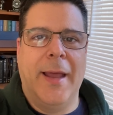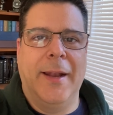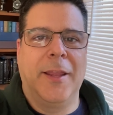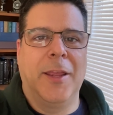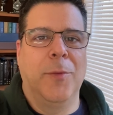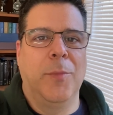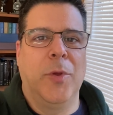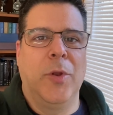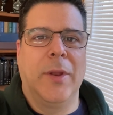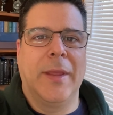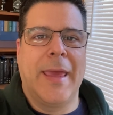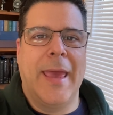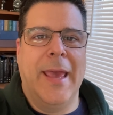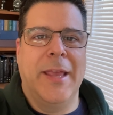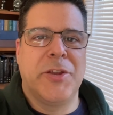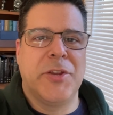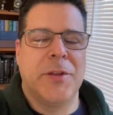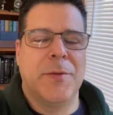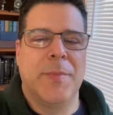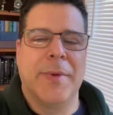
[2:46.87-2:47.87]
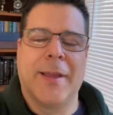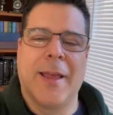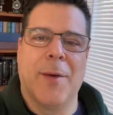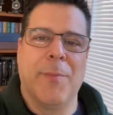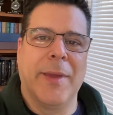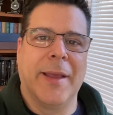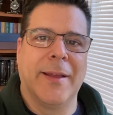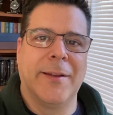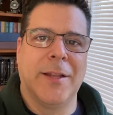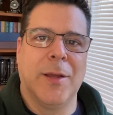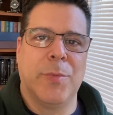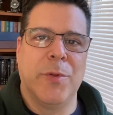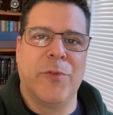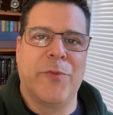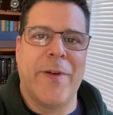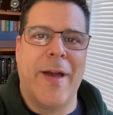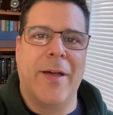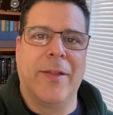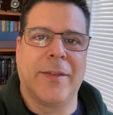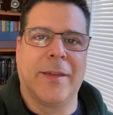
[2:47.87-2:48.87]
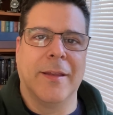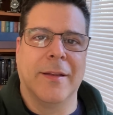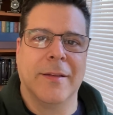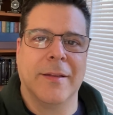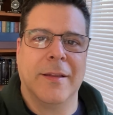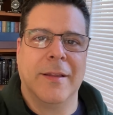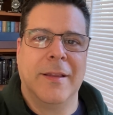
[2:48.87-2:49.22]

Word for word: communication, becoming a double falcon.